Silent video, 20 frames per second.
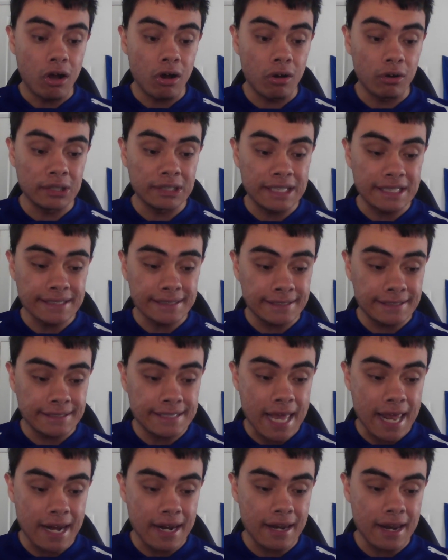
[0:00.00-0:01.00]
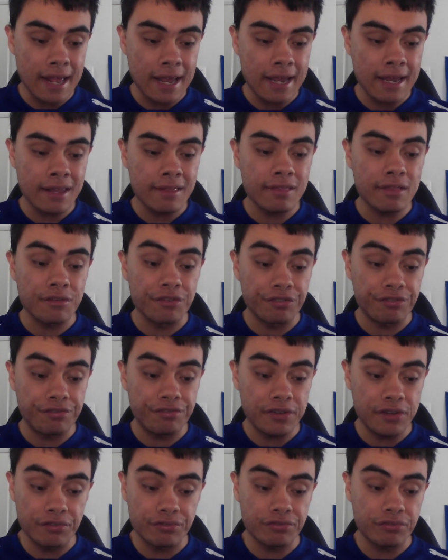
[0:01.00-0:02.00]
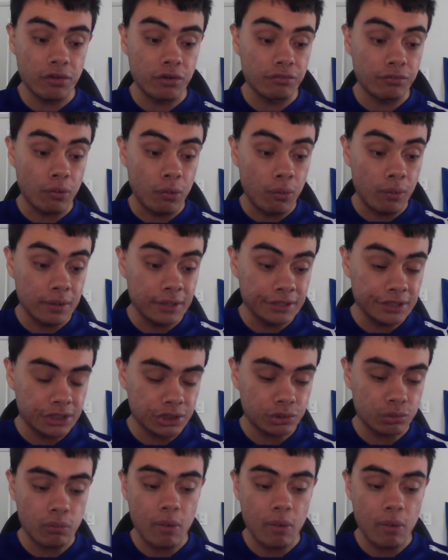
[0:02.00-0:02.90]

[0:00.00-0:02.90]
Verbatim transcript: on Saturday, the 5th of August,